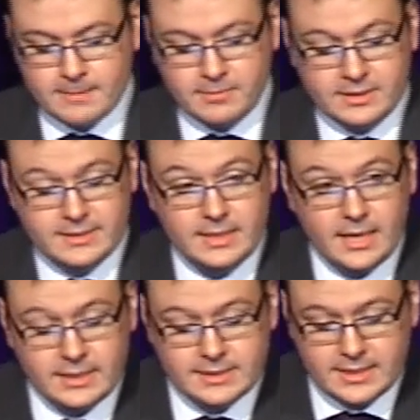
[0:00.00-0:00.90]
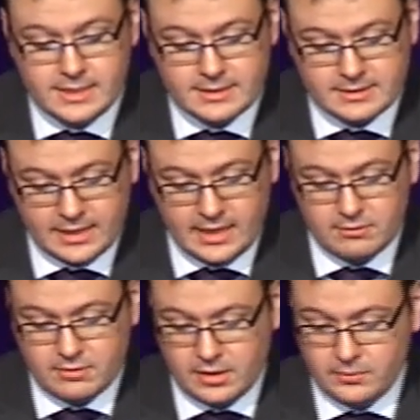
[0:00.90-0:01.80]
but the CACs
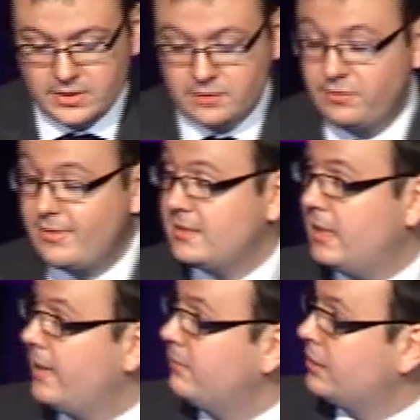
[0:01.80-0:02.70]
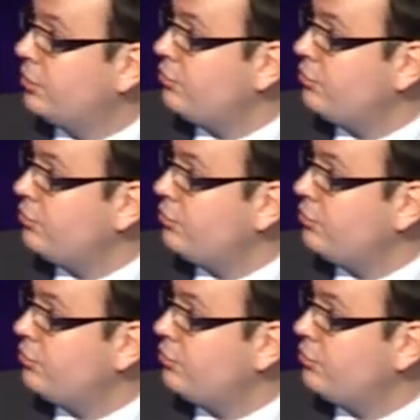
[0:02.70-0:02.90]
here, which are fluorescently labelled in